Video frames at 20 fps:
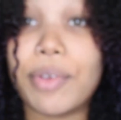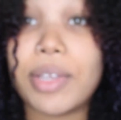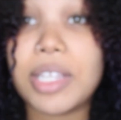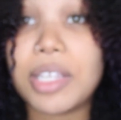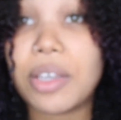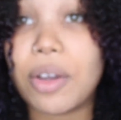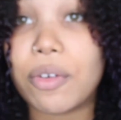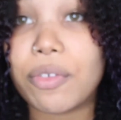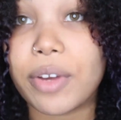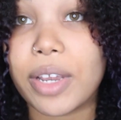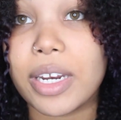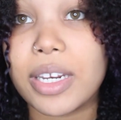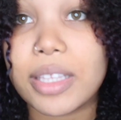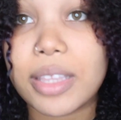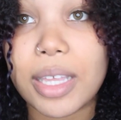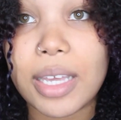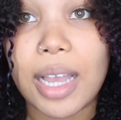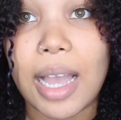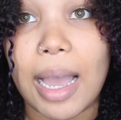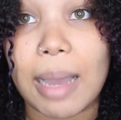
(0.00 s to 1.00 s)
Really, over
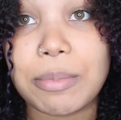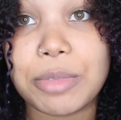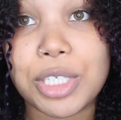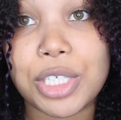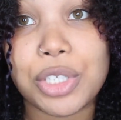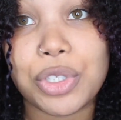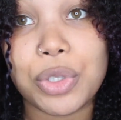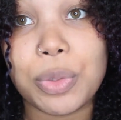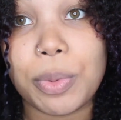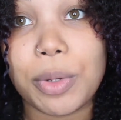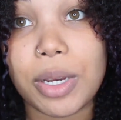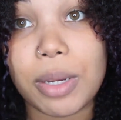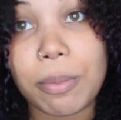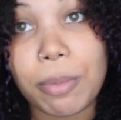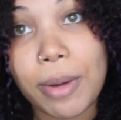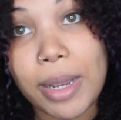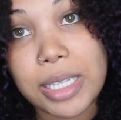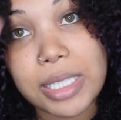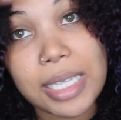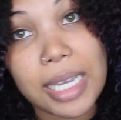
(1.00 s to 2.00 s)
anything, I'm just super
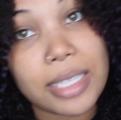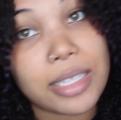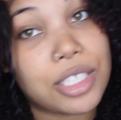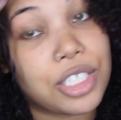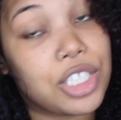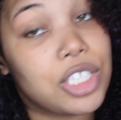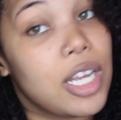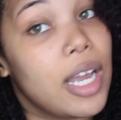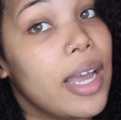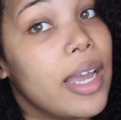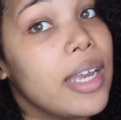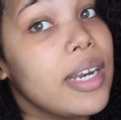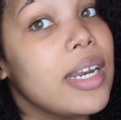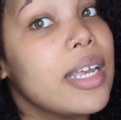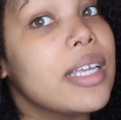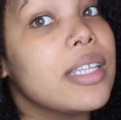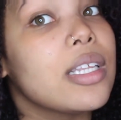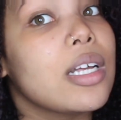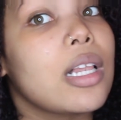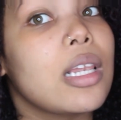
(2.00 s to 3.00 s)
impressed at the shine
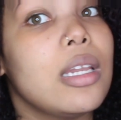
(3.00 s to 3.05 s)
and the